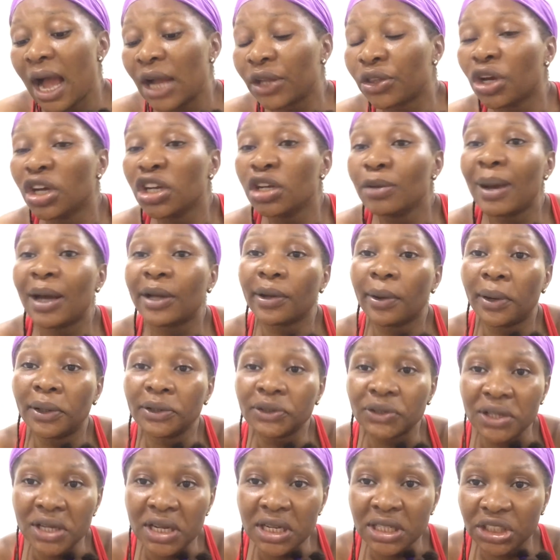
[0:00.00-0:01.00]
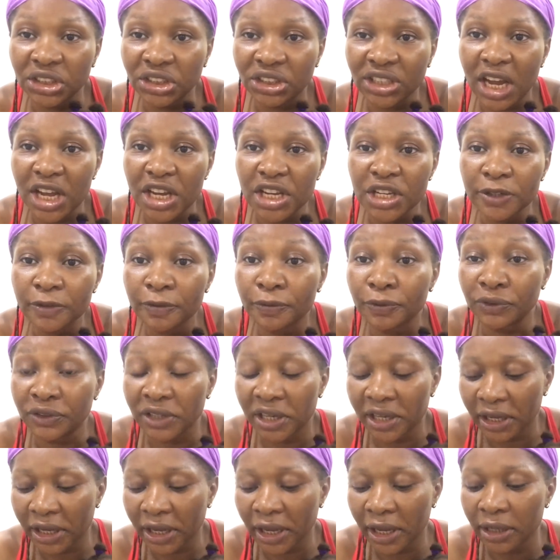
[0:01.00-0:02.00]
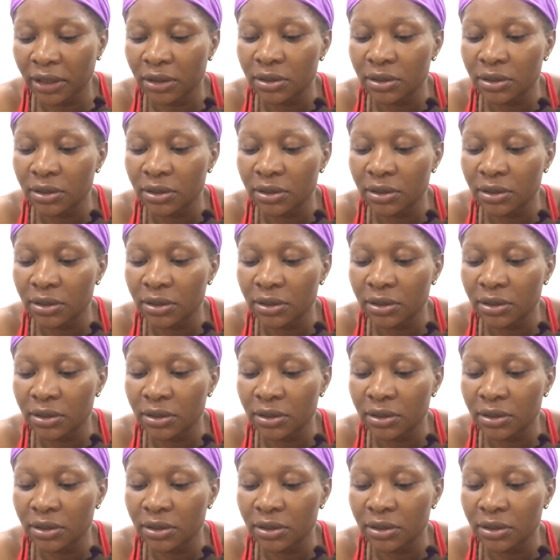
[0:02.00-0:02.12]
told him I don't want to eat the Chinese food again.